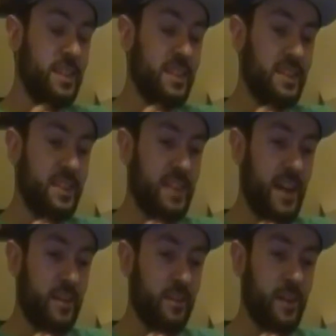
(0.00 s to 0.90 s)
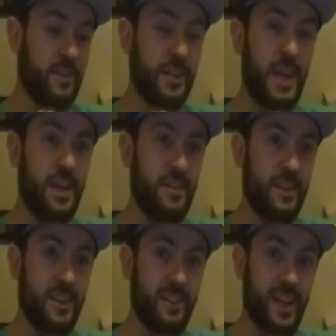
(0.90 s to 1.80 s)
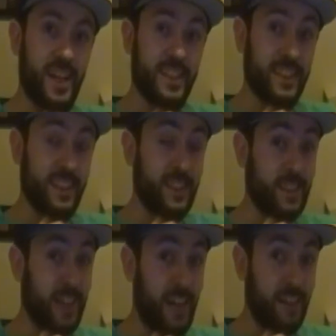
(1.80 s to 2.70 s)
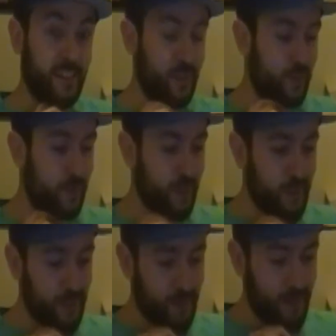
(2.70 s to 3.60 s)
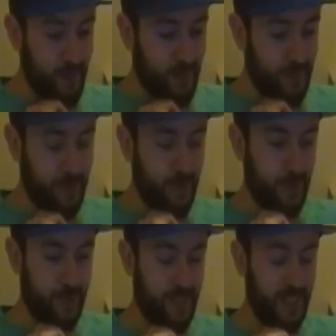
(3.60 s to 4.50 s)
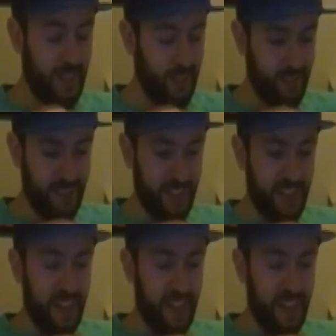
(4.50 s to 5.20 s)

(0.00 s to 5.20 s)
this sexual education class in college a few years ago.